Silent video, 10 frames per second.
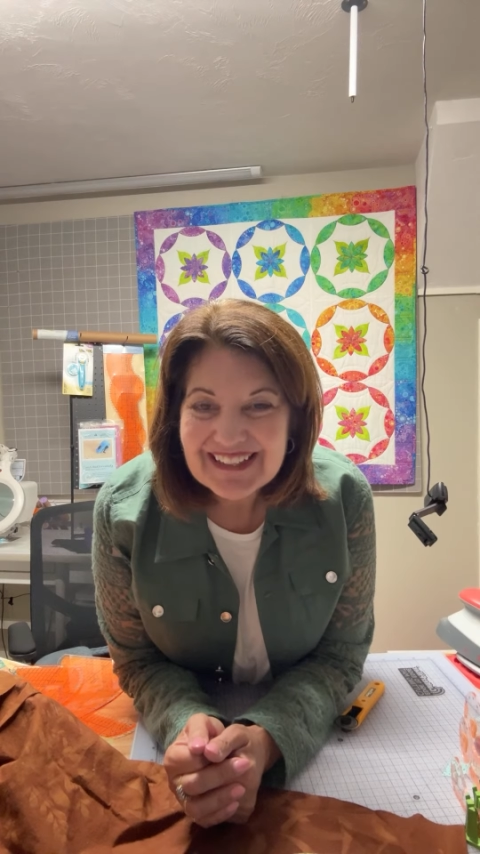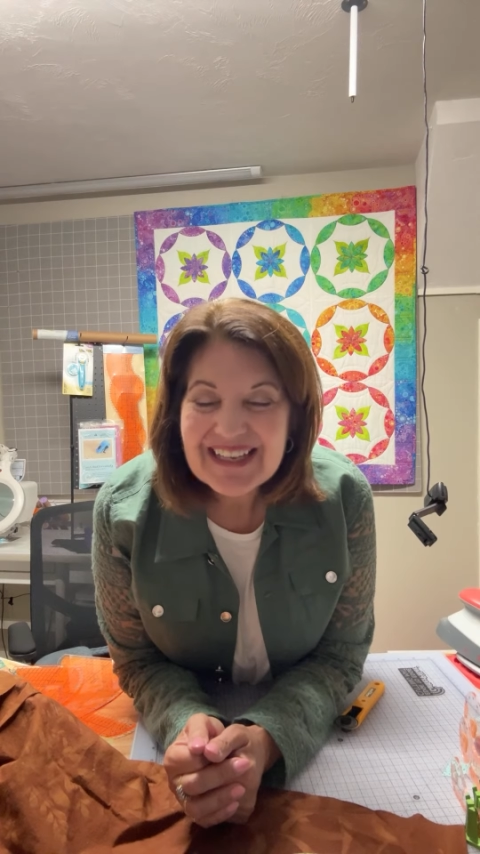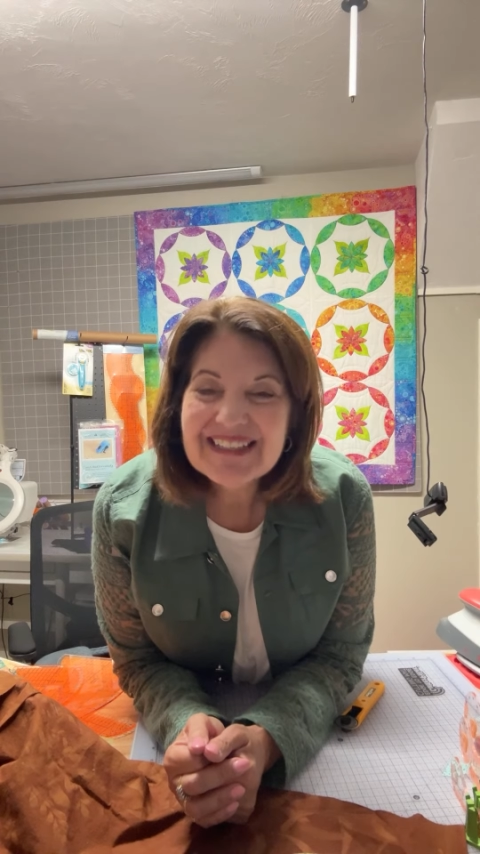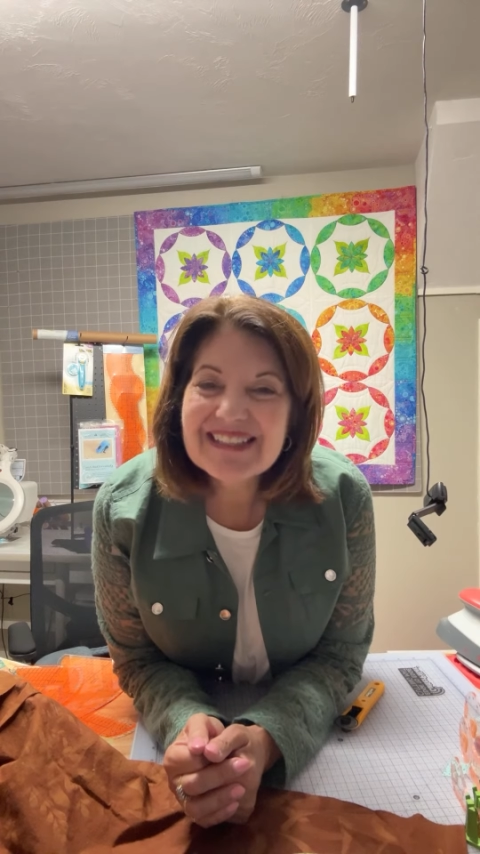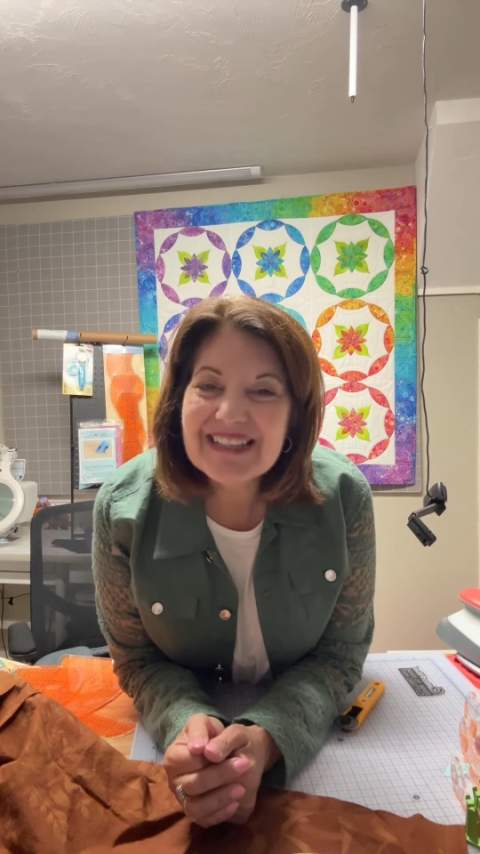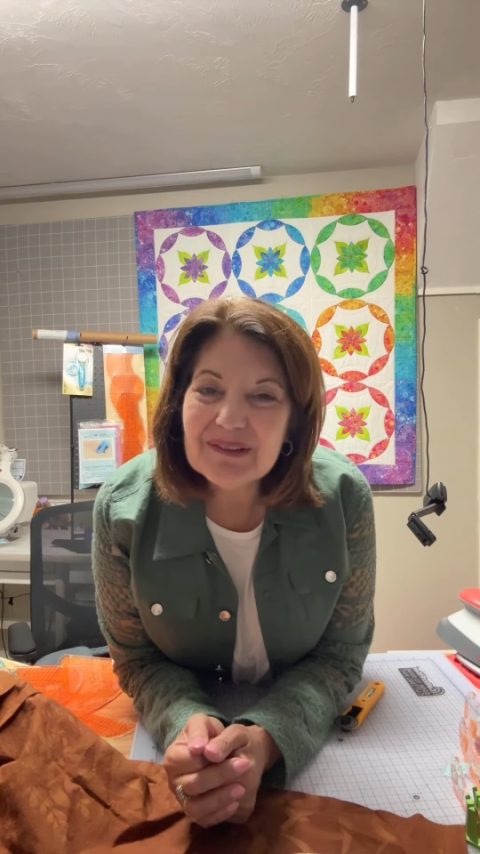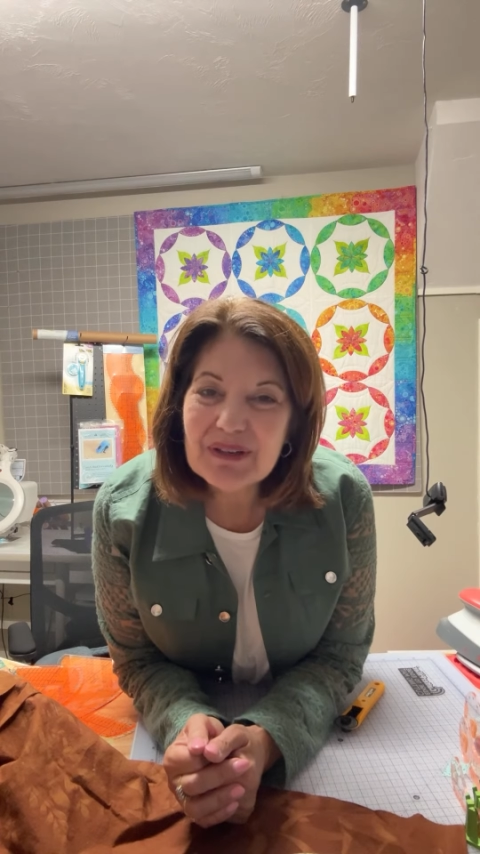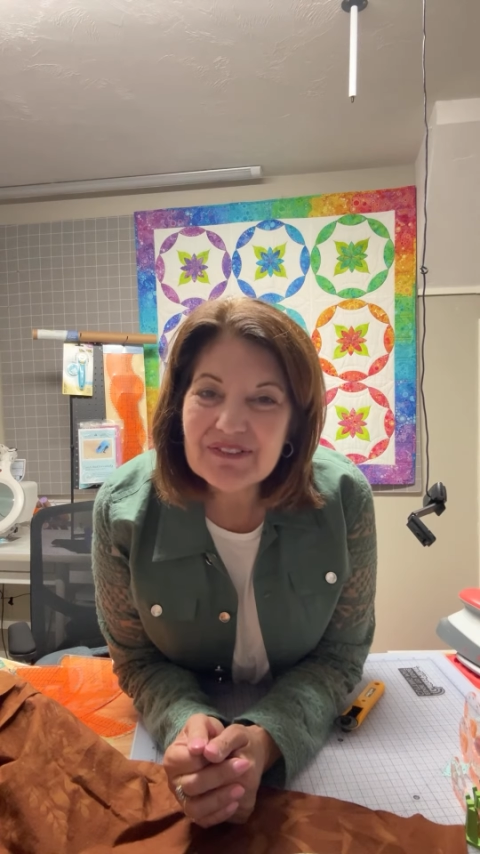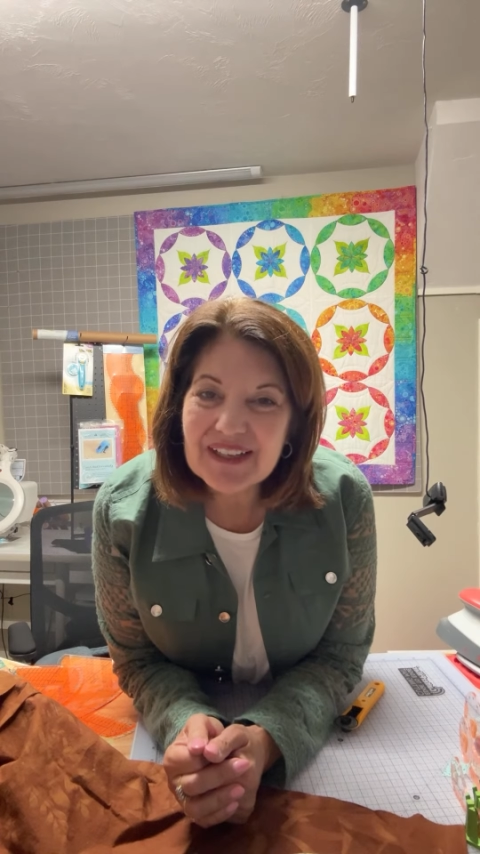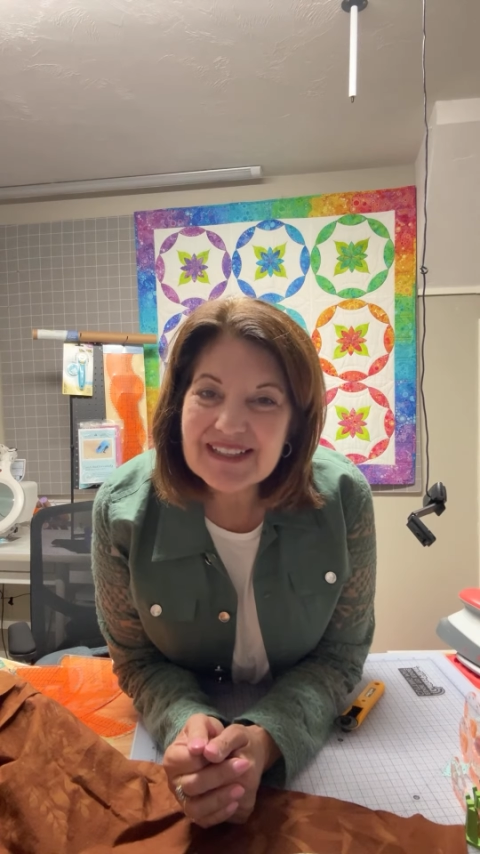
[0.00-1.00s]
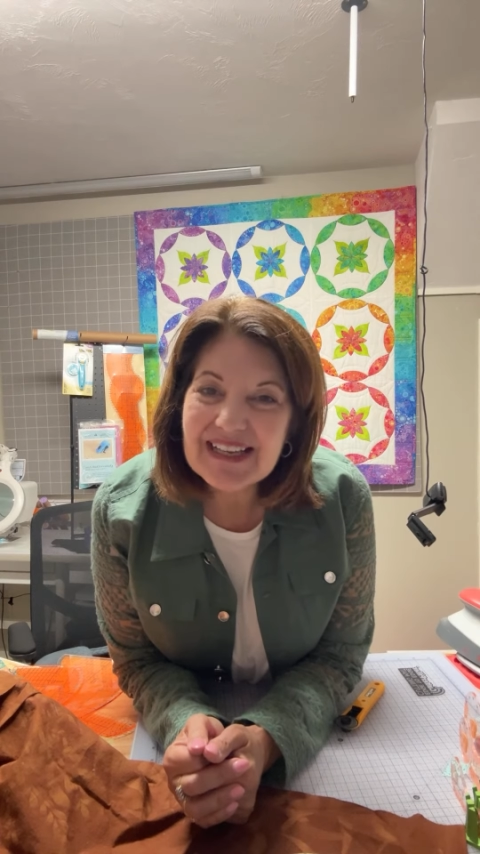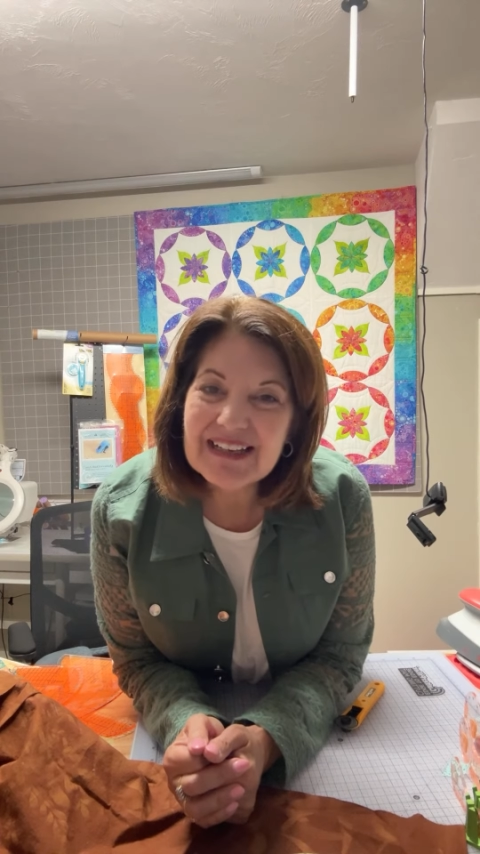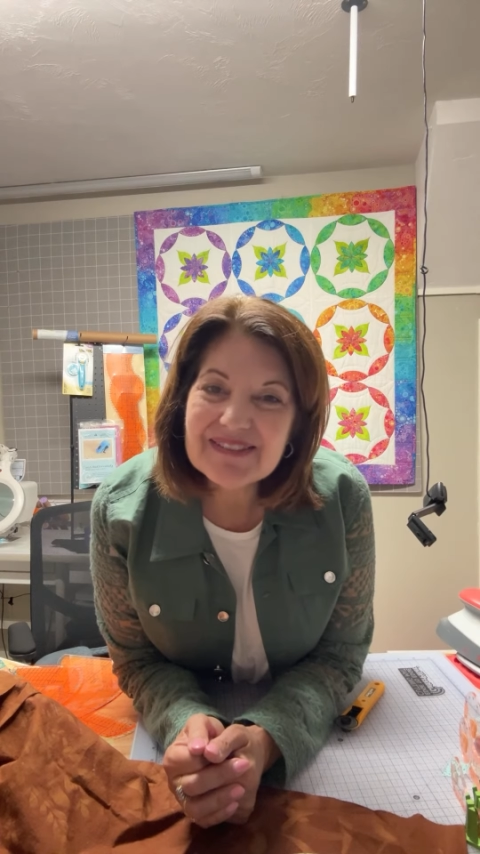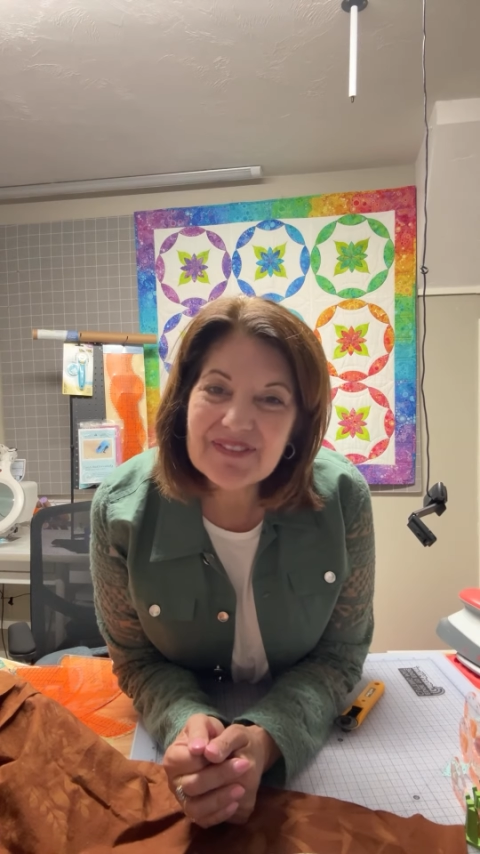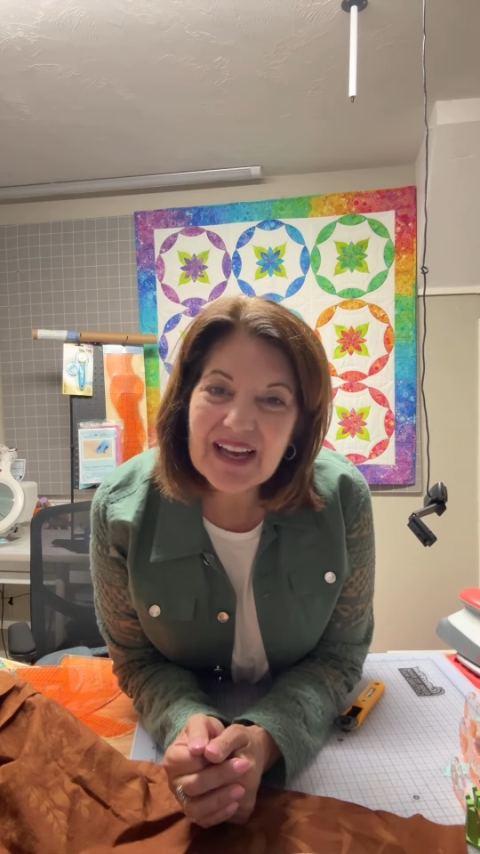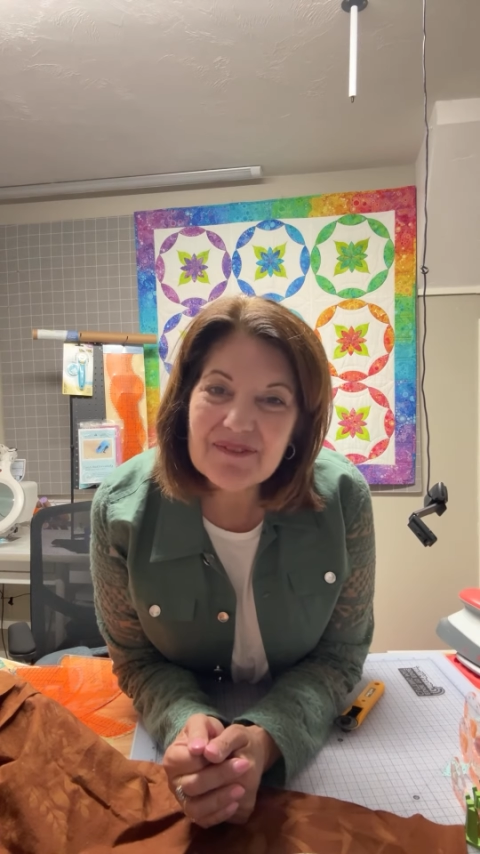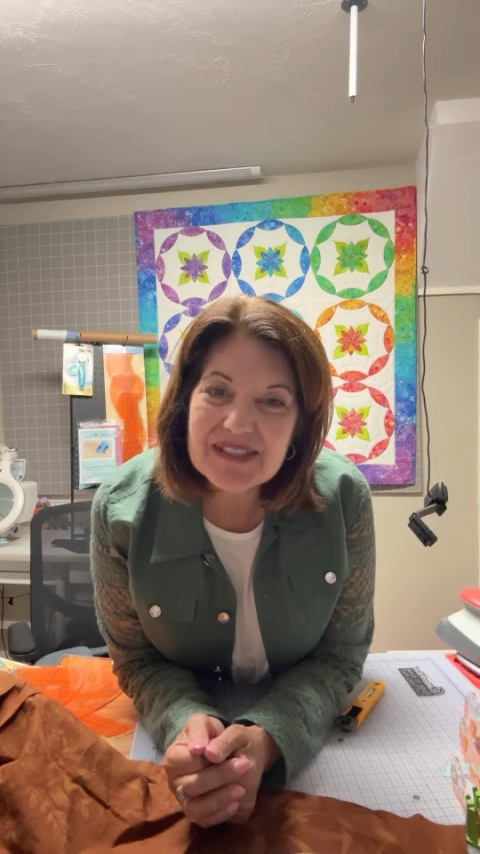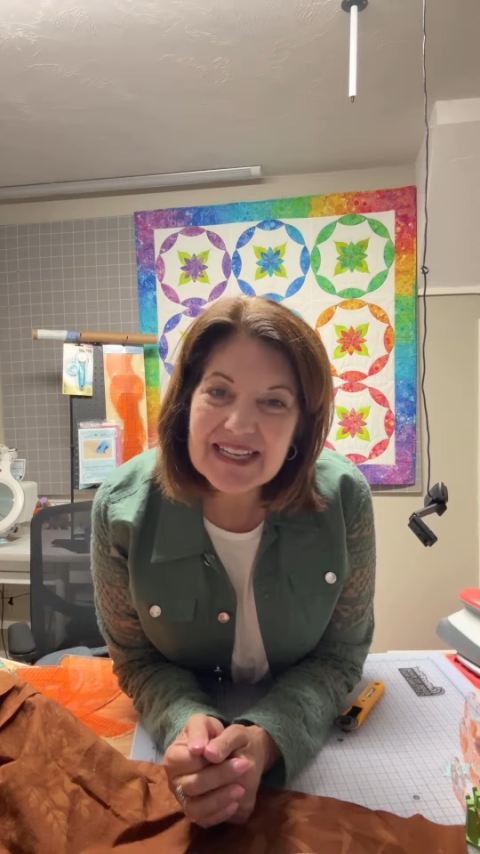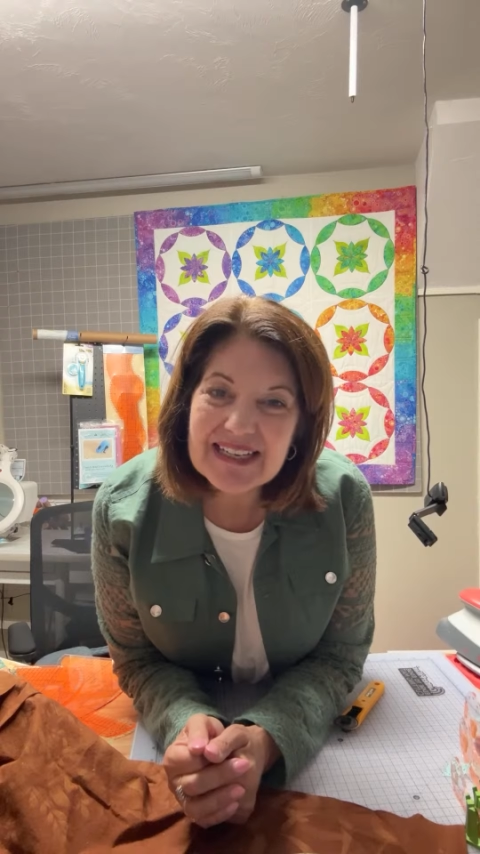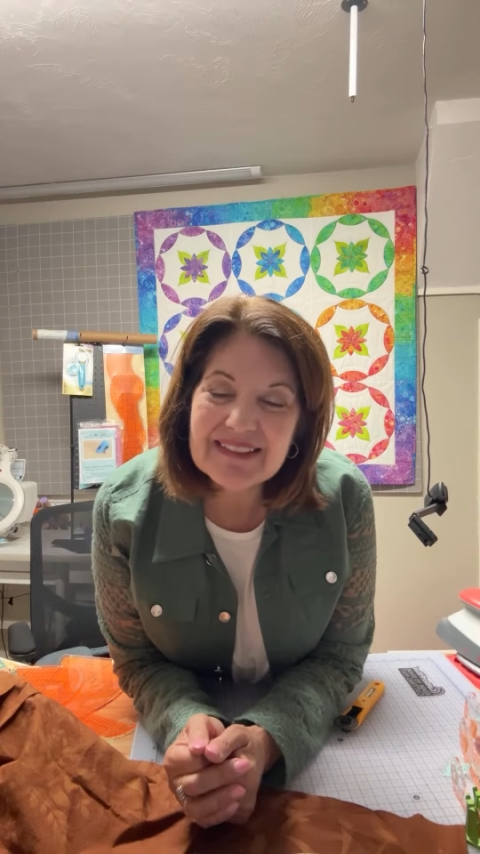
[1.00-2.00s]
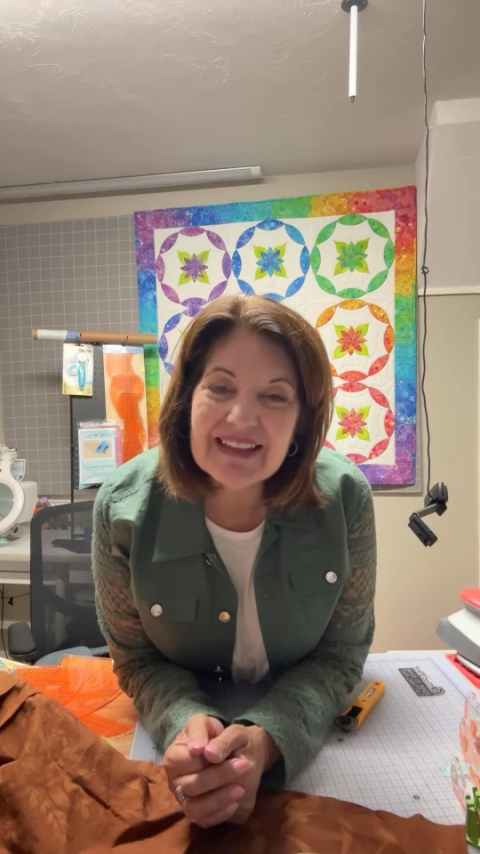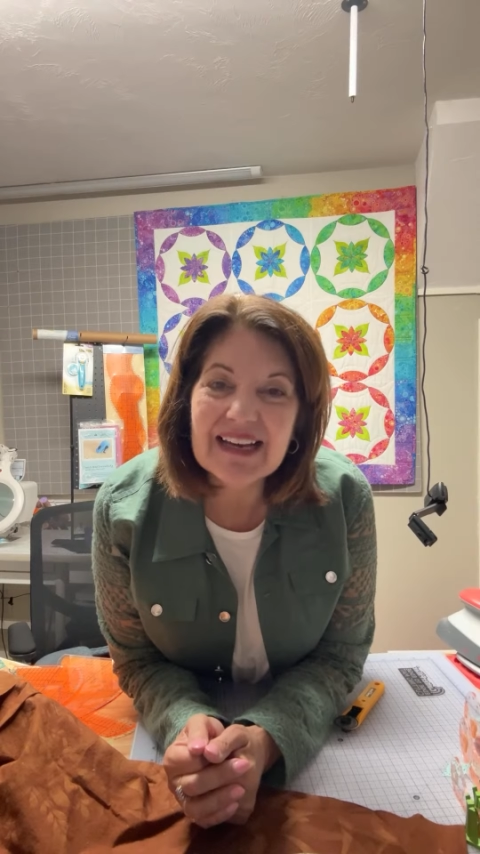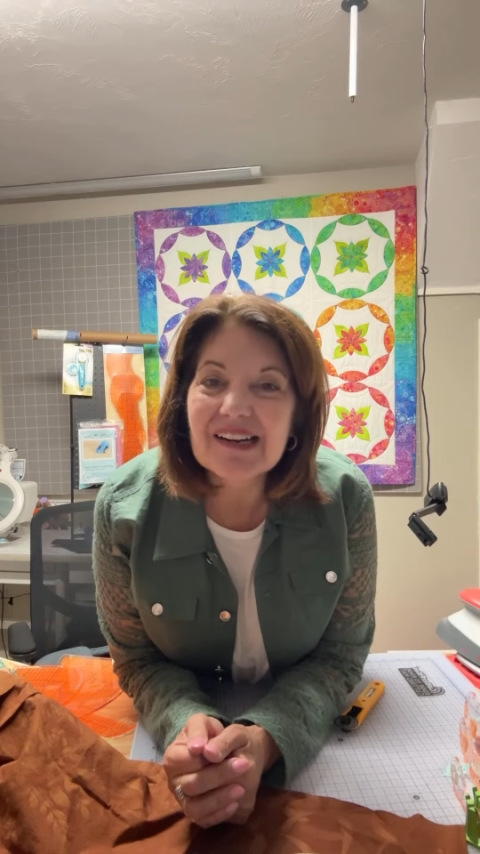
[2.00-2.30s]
some of us have taken that